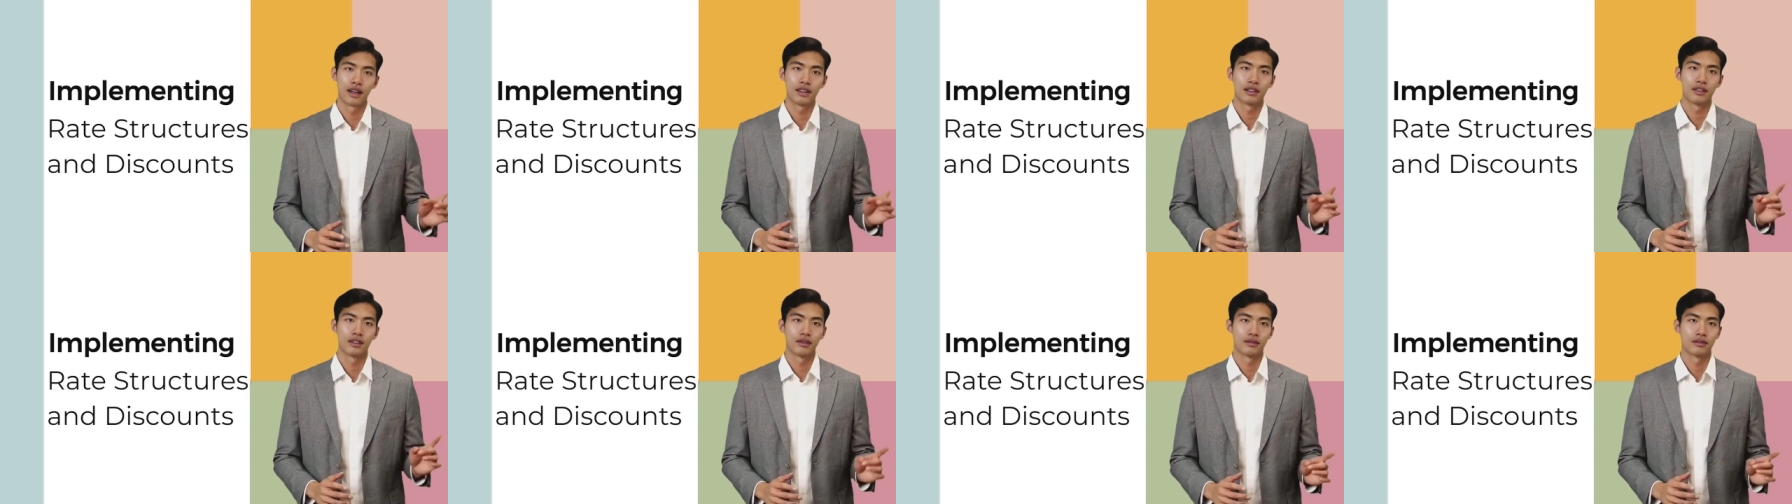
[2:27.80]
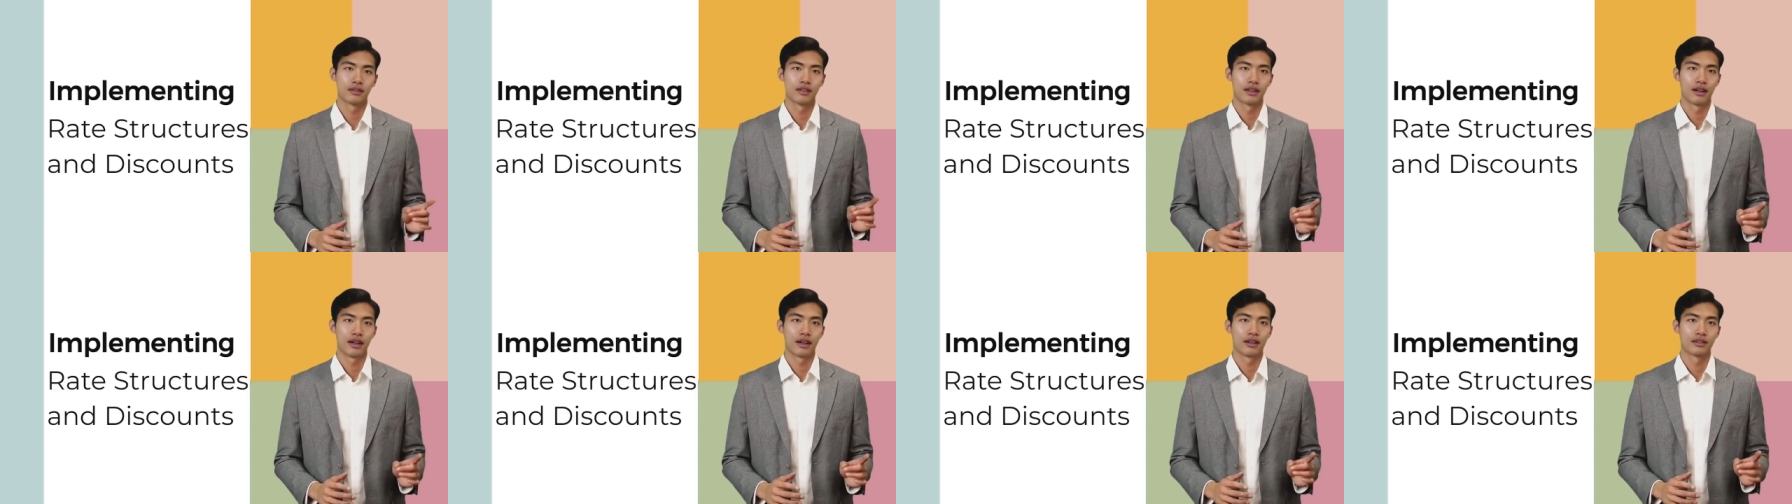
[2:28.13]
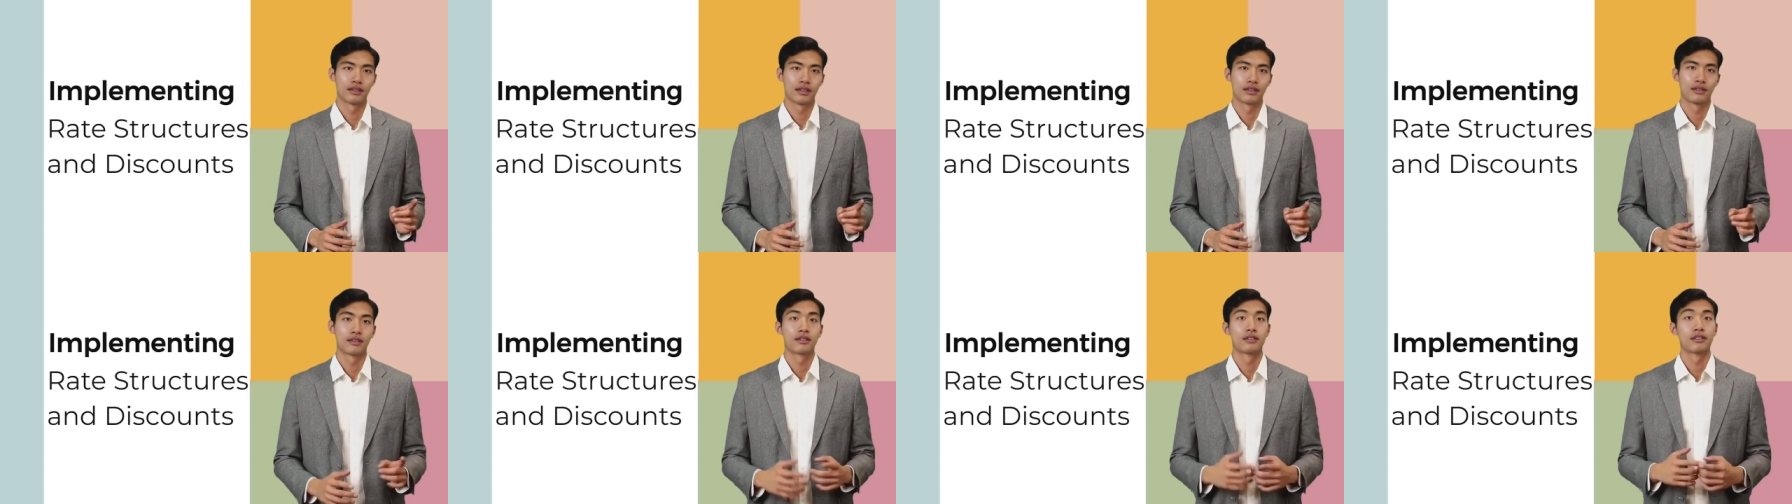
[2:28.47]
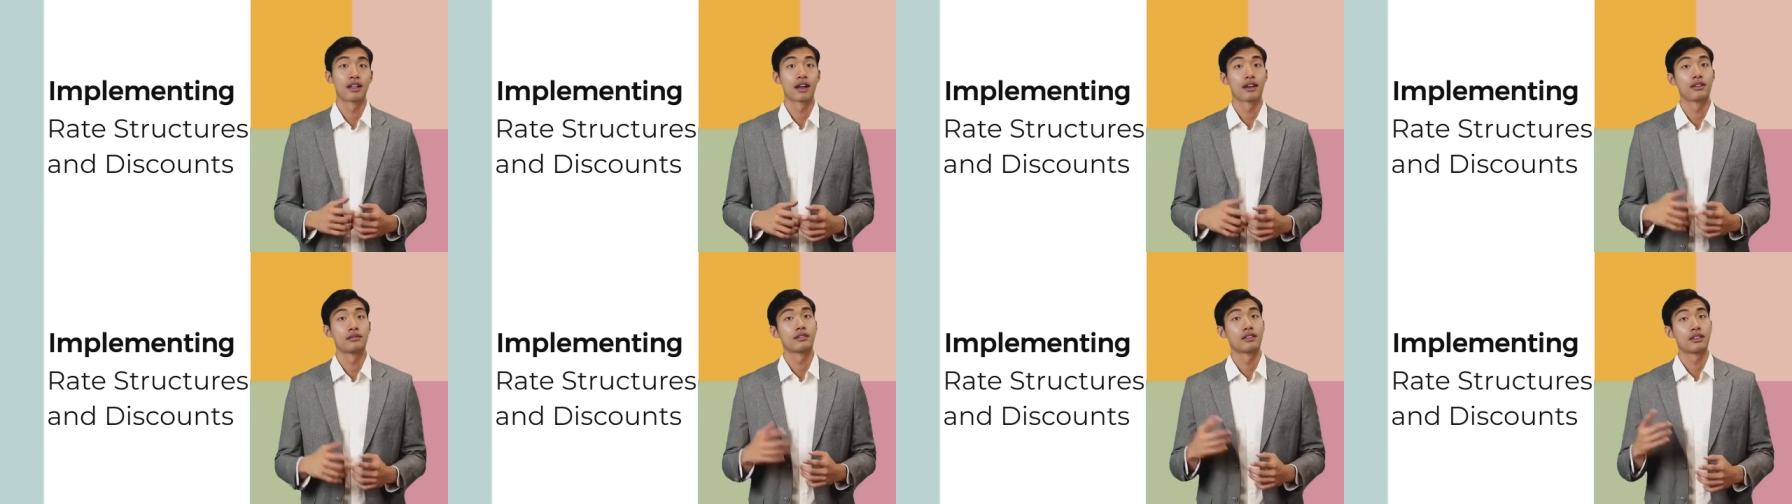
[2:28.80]
and utilizing
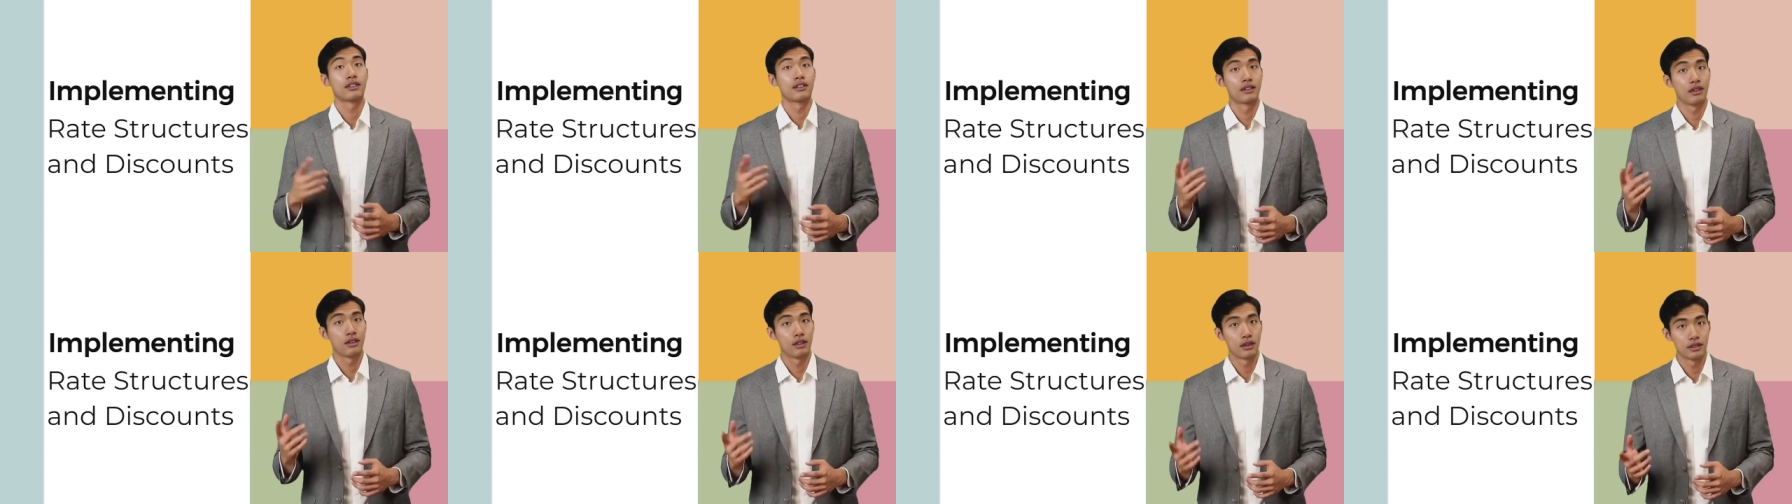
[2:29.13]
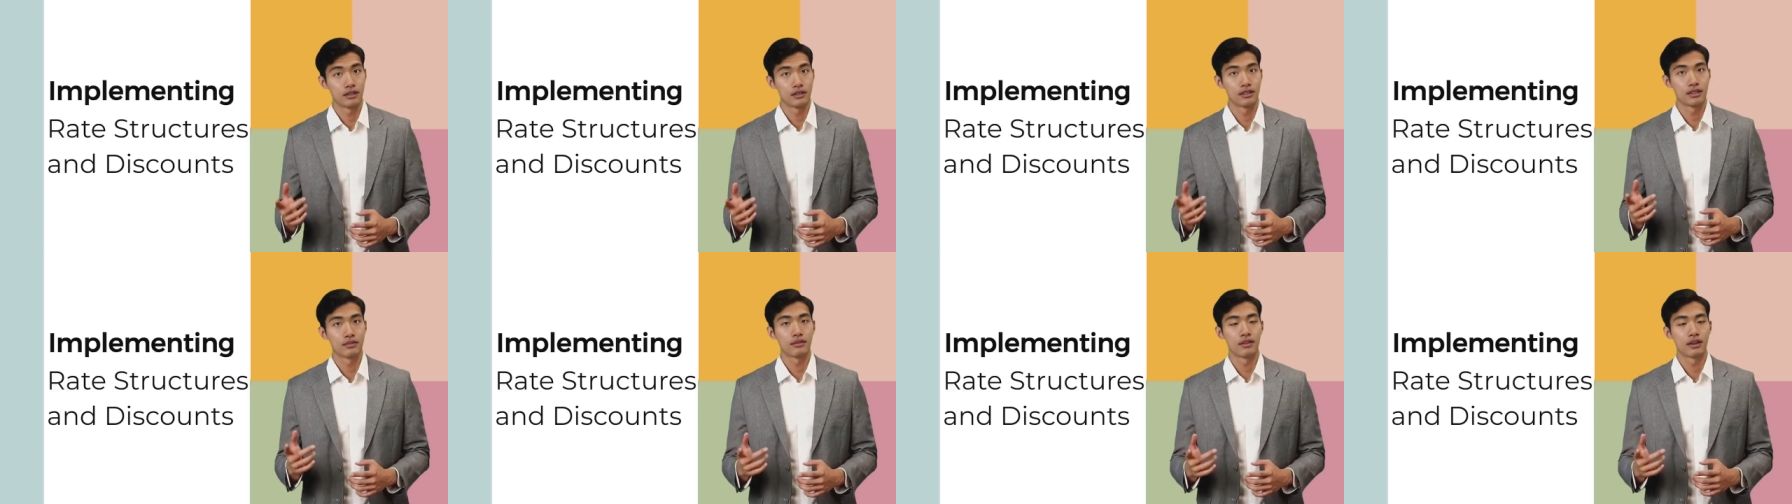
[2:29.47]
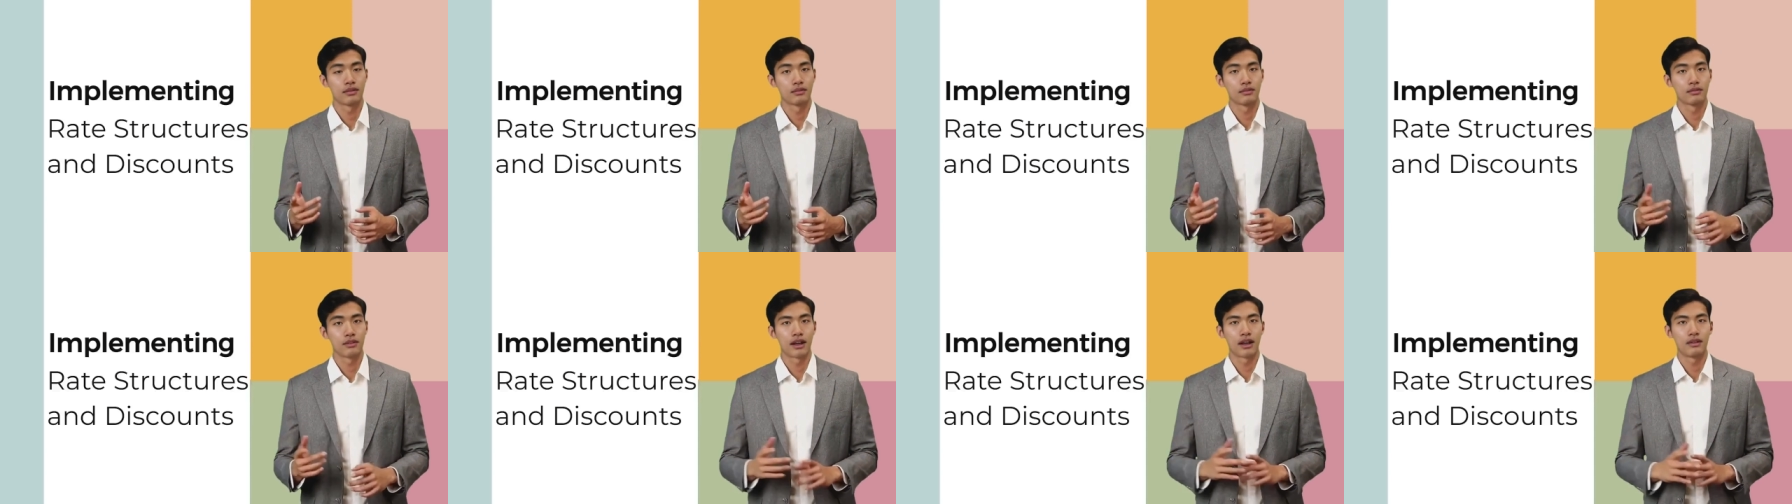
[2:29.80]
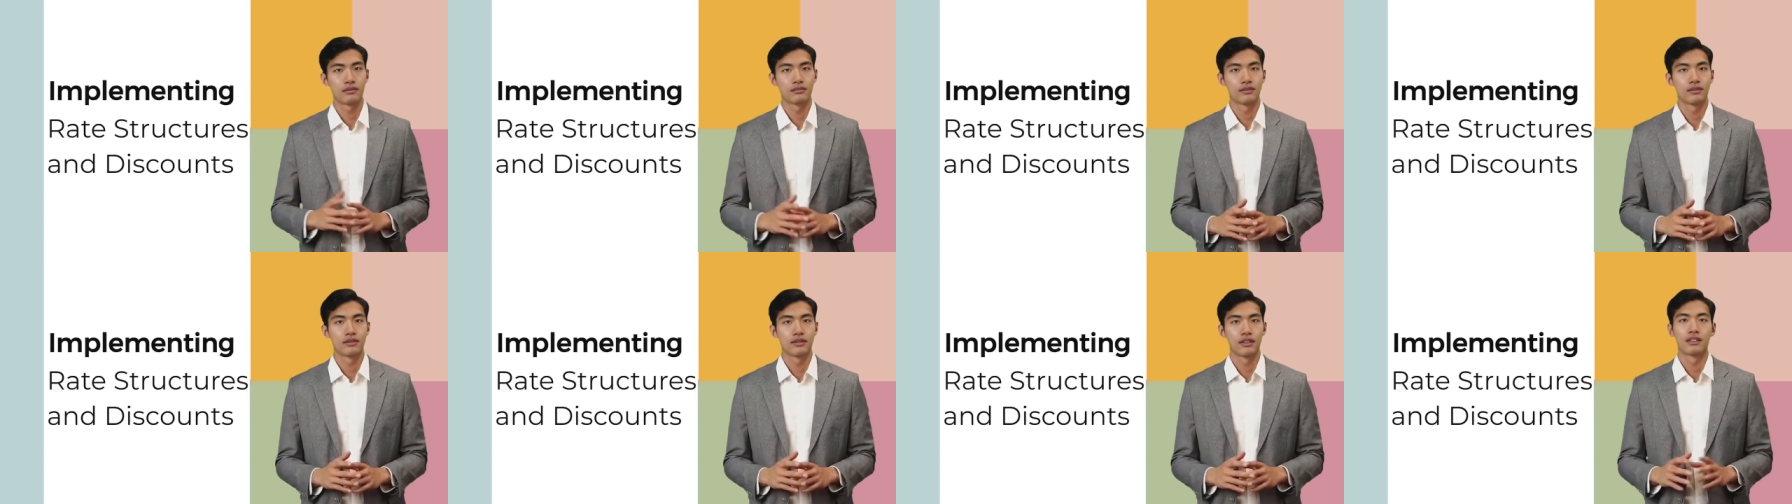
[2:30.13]
discounts and loyalty
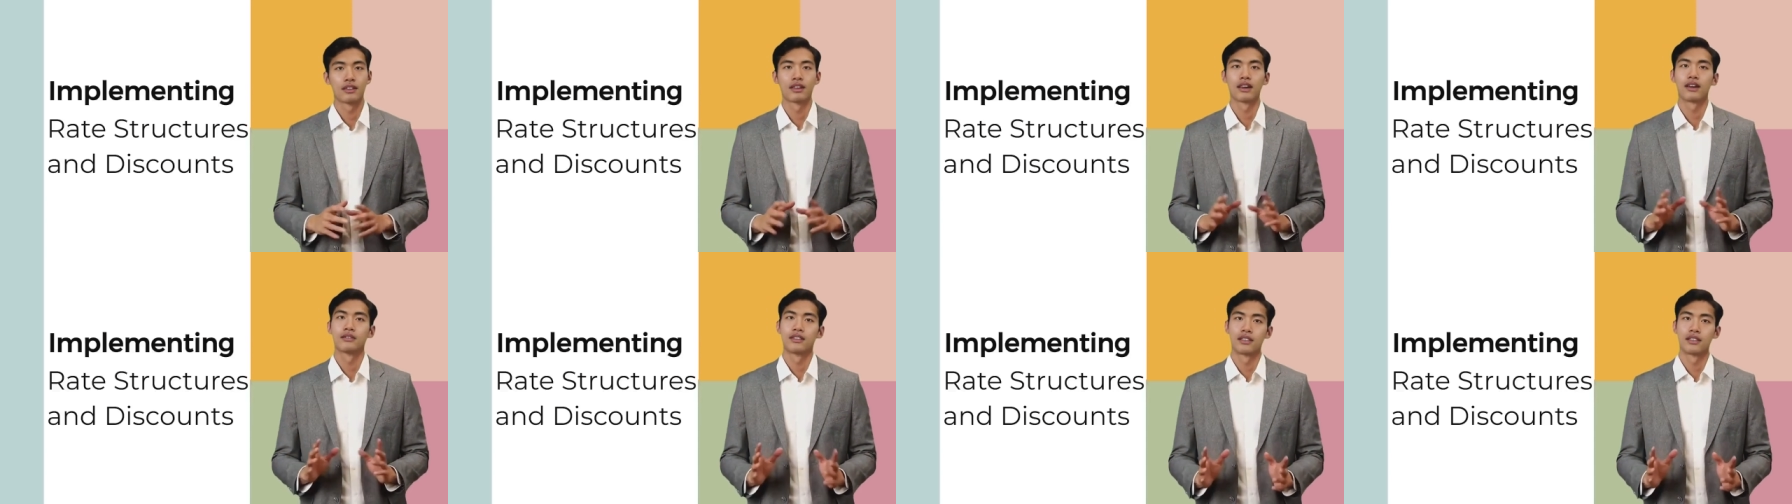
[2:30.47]
programs,